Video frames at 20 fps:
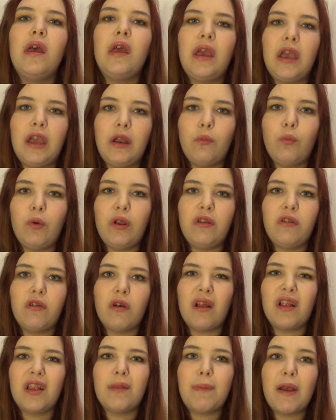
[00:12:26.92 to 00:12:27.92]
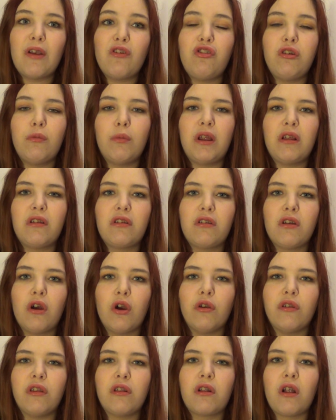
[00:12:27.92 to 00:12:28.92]
in winter, especially when it
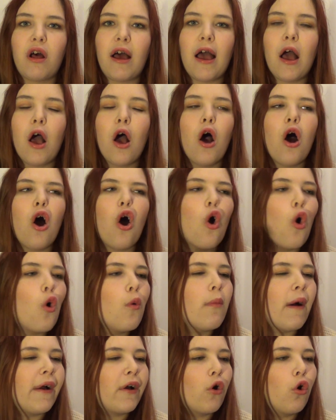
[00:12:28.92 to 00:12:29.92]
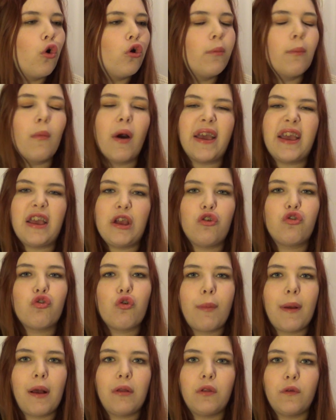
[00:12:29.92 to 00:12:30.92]
snows. It's like, oh my god, my ears are
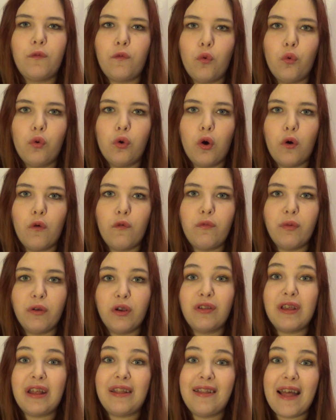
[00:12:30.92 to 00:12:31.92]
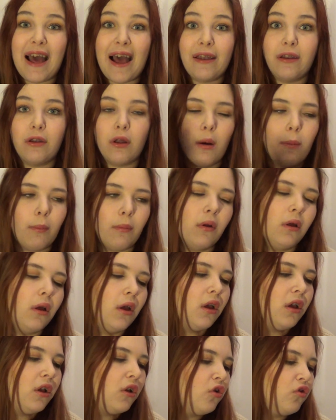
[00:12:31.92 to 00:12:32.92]
about to fall off because they're that numb.
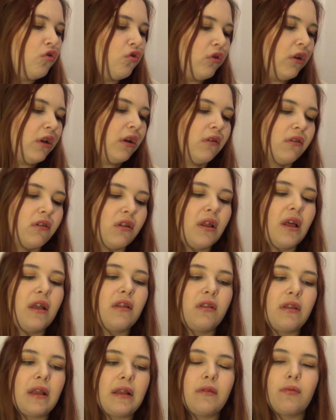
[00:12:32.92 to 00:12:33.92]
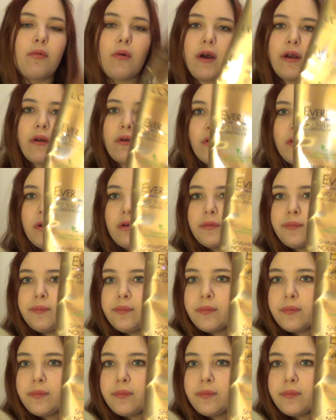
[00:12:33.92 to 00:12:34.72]
It's ridiculous. So that's what I got.